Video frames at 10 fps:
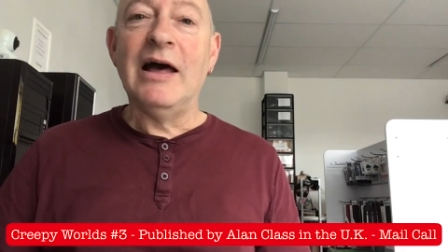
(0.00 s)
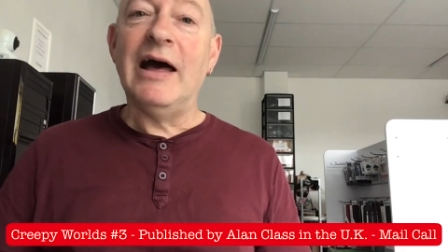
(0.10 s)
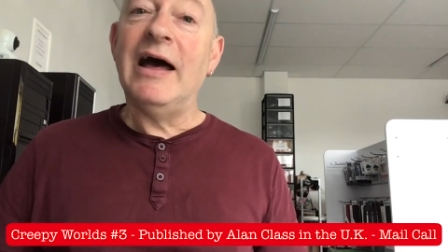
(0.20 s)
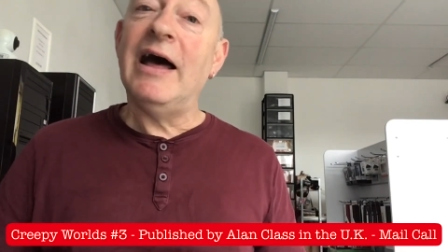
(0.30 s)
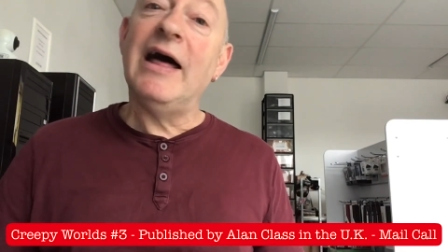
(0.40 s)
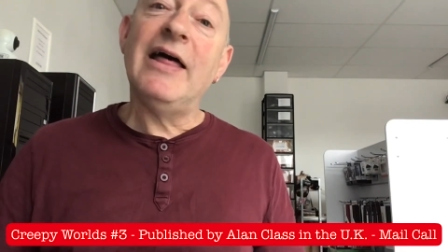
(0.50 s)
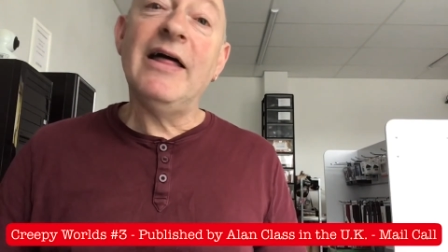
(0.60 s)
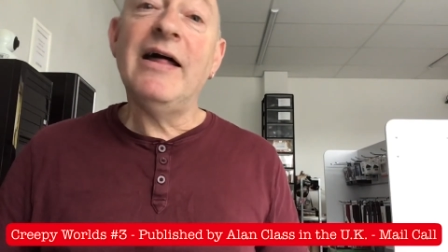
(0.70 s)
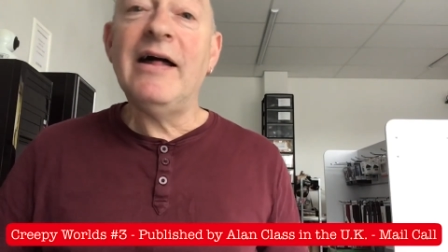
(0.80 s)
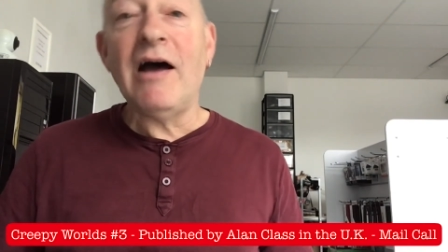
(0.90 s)

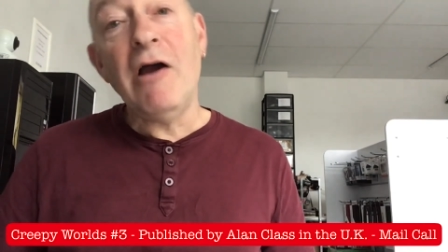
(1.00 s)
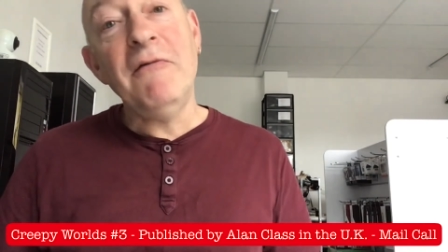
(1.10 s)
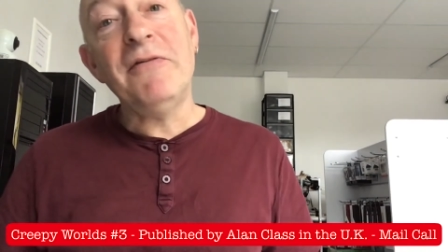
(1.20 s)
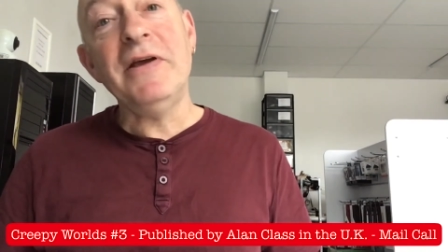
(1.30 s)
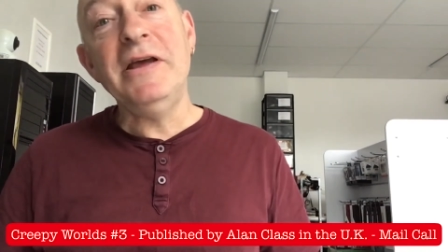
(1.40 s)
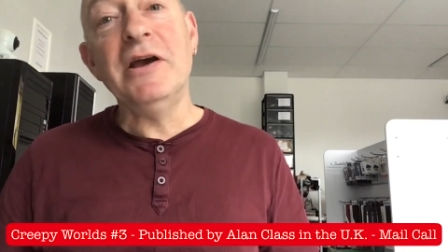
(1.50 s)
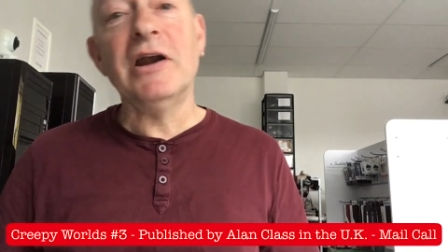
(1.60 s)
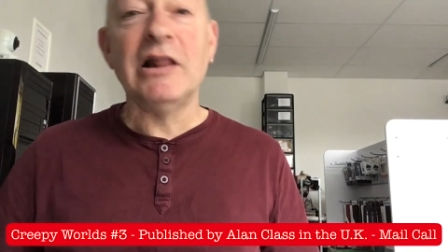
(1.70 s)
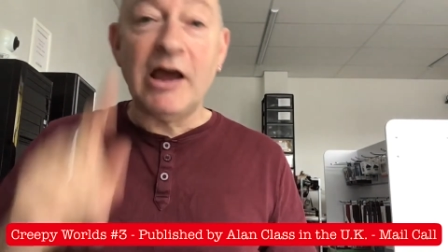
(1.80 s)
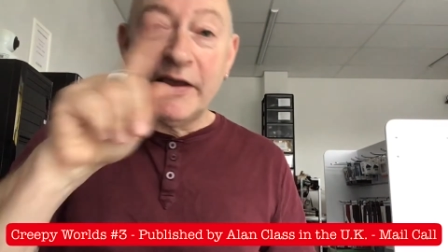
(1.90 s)
Uh, hopefully you're
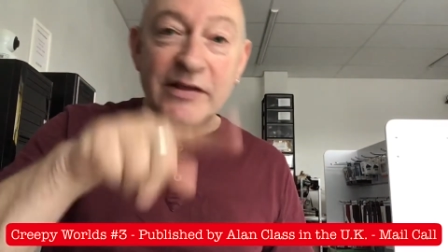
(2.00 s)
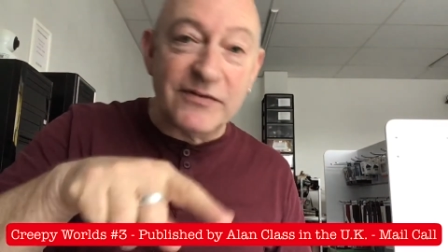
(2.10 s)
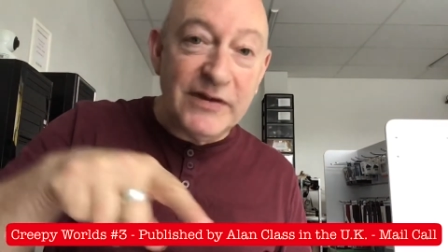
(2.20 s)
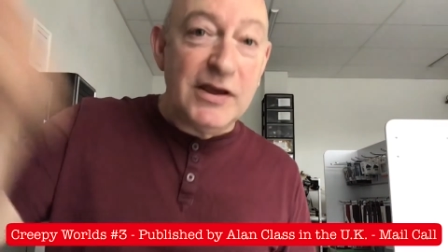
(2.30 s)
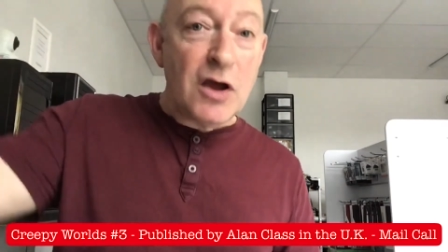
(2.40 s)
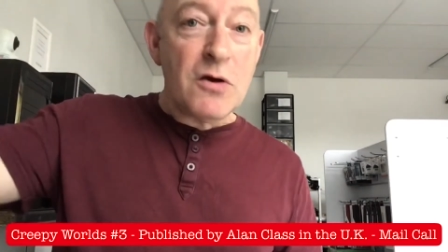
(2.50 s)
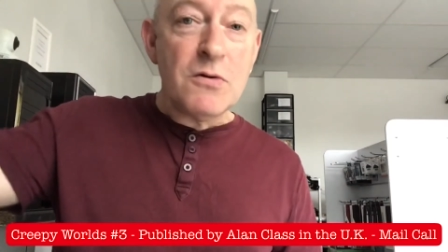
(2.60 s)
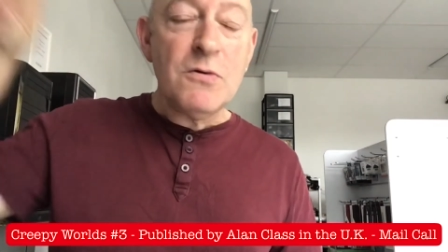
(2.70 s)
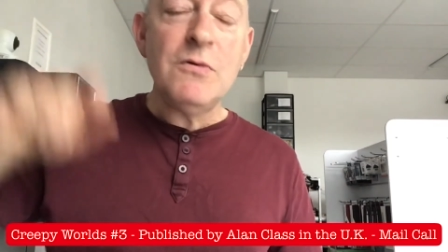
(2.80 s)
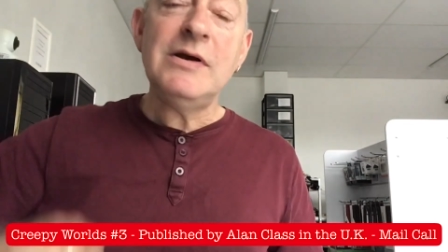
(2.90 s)
going to like this
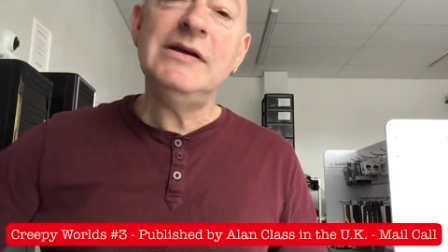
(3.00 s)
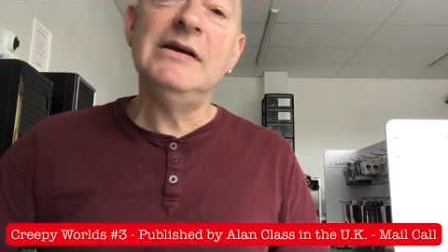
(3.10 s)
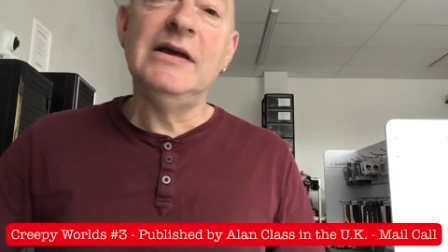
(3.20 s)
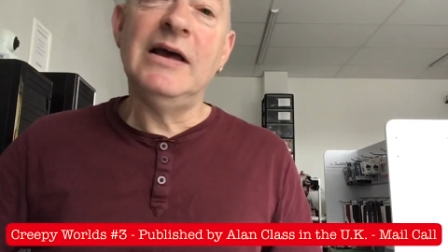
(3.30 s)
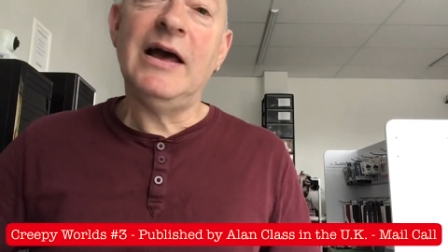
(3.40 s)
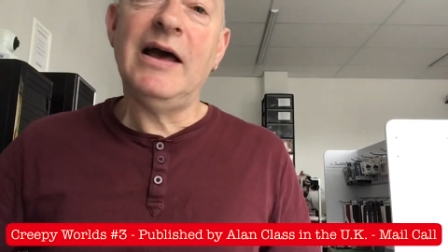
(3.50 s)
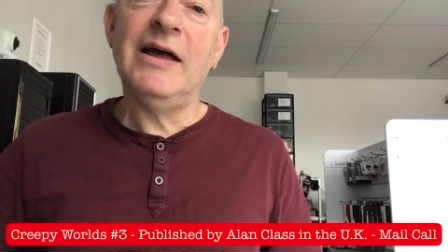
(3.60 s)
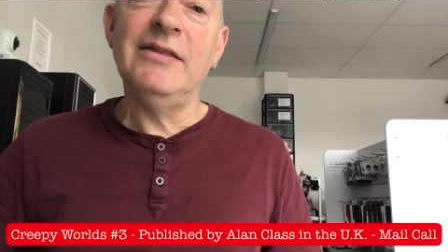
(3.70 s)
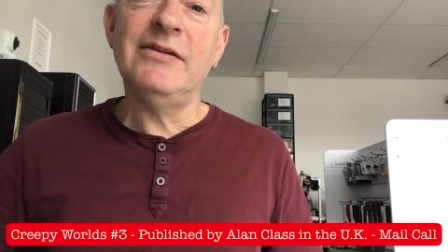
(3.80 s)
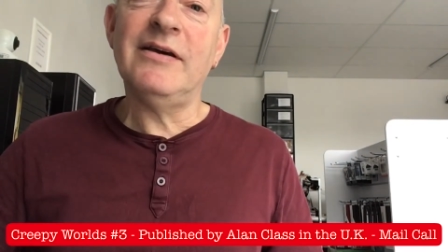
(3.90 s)
video.
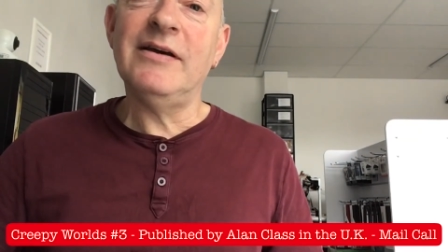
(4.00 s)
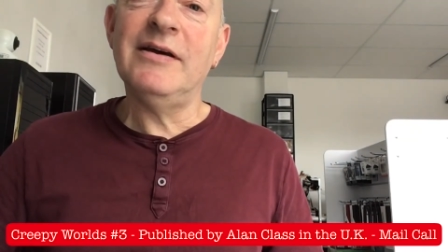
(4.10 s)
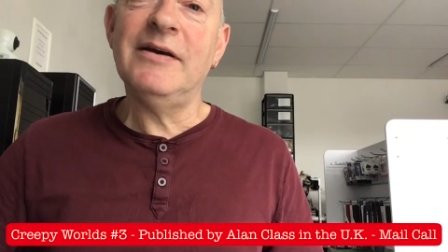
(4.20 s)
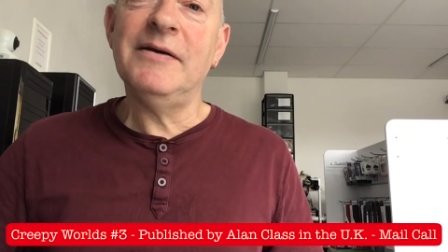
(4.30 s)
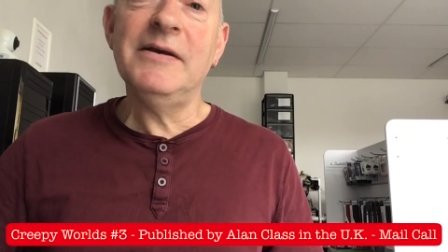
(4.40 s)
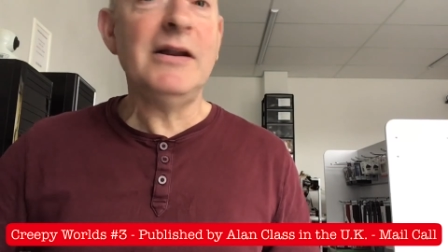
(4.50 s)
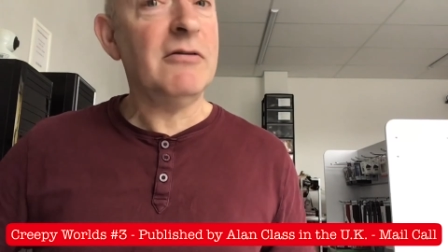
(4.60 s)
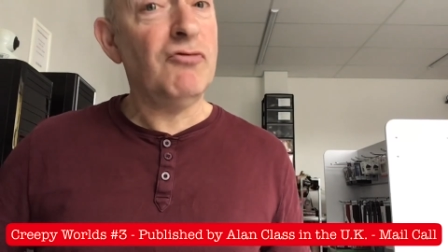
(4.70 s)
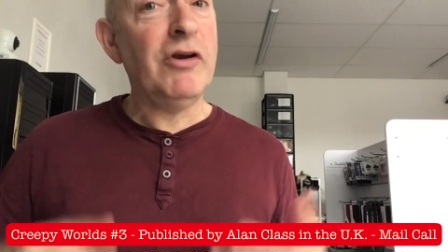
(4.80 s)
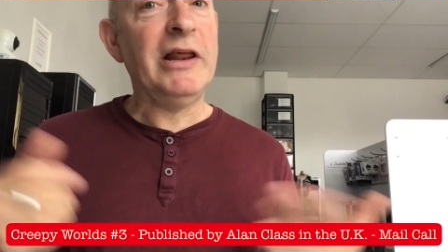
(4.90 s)
And, uh, you know,
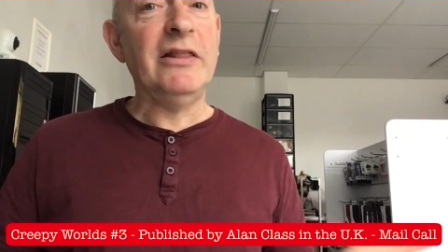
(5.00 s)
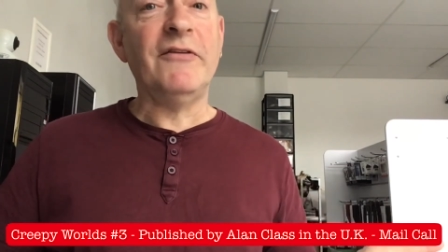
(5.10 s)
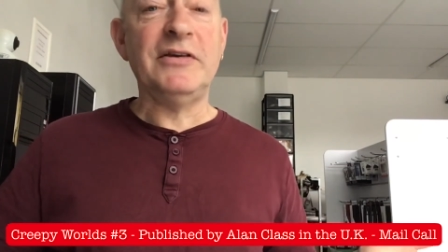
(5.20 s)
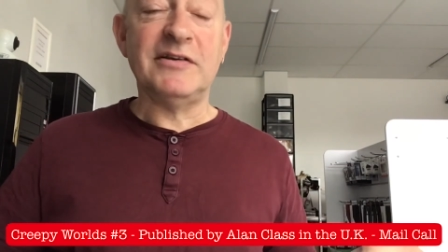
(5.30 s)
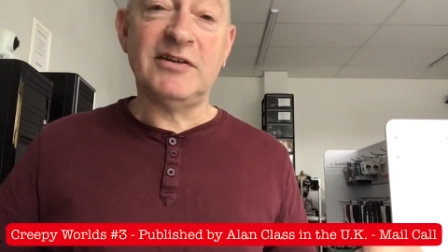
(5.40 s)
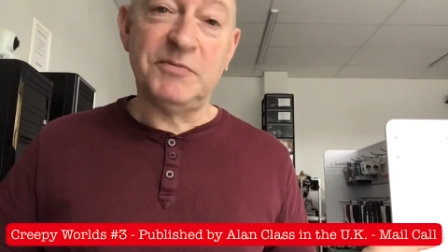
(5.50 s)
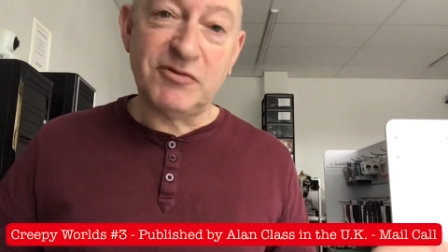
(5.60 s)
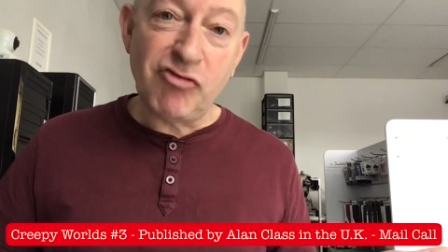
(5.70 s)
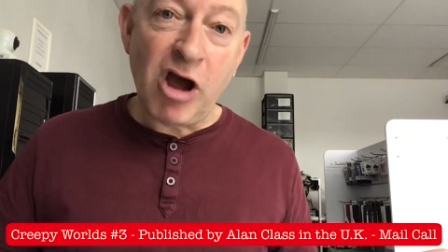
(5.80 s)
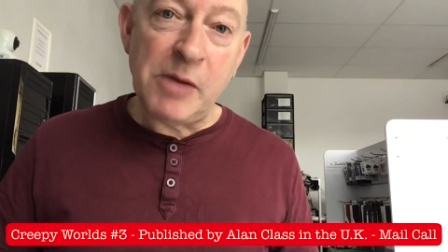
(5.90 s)
really love you to
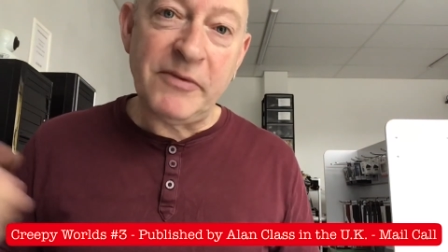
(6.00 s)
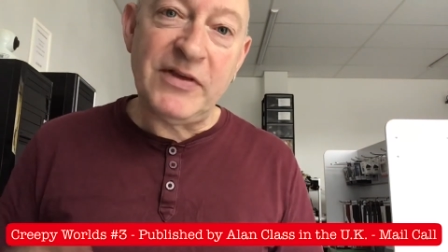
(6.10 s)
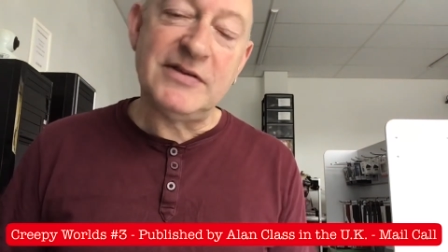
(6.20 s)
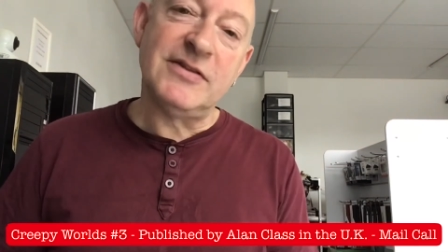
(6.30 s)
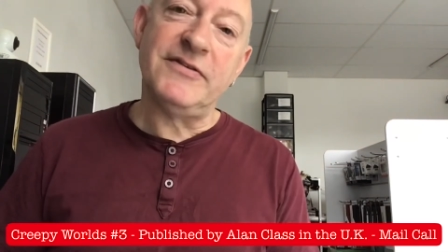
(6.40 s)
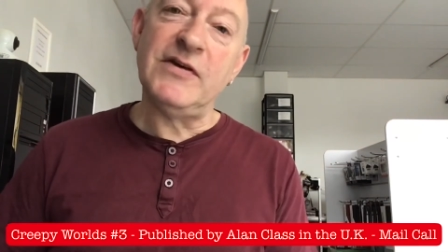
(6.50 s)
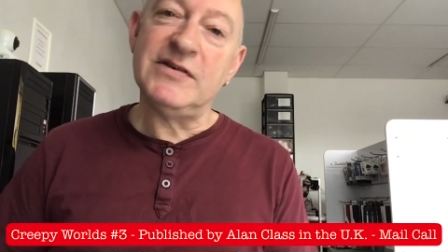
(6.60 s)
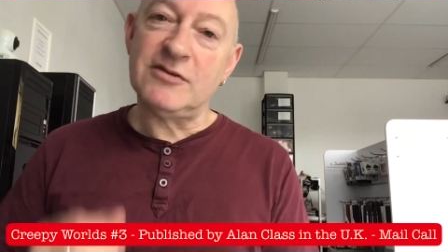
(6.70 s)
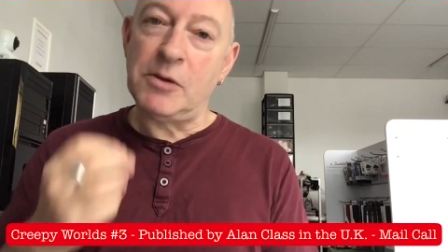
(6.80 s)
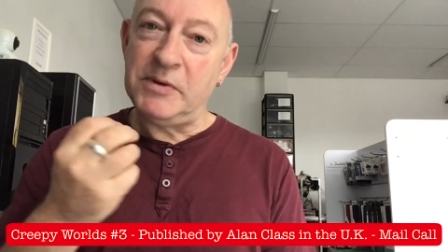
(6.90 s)
subscribe if this is the
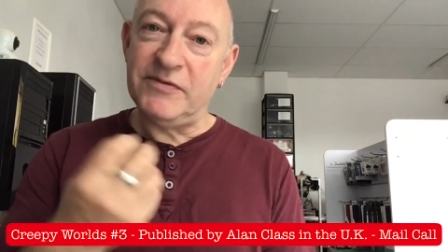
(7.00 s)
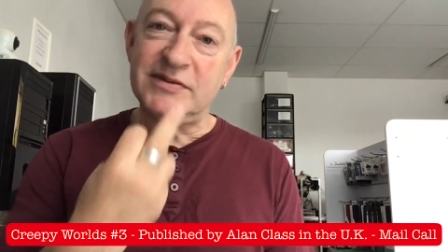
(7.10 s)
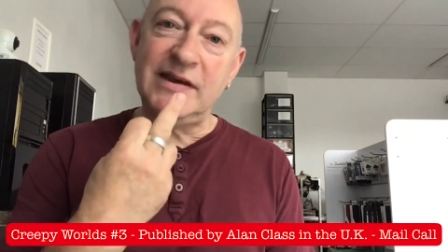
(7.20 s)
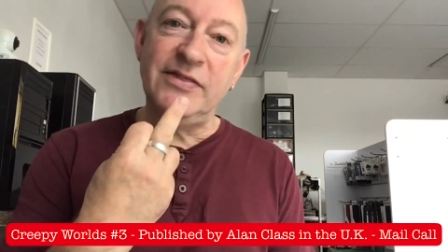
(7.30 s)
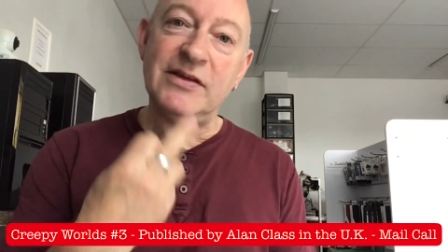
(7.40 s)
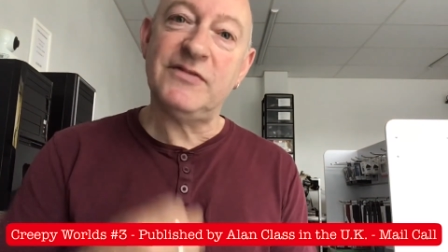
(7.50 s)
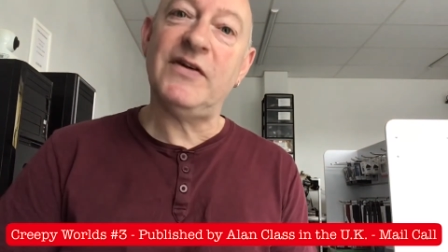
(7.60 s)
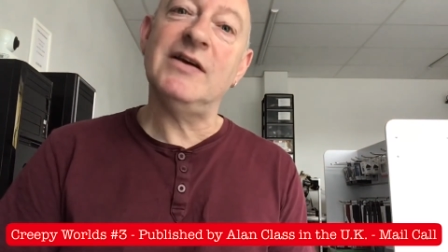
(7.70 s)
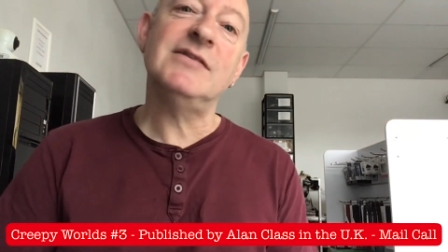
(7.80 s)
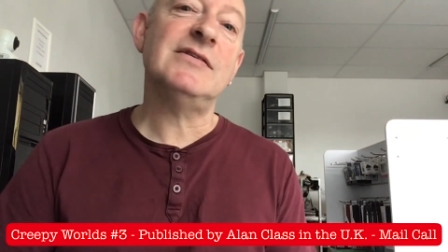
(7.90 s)
first time you've seen this
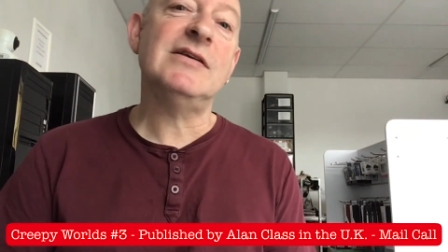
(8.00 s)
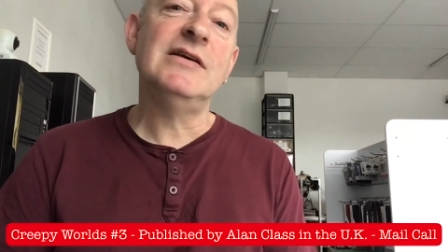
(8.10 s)
face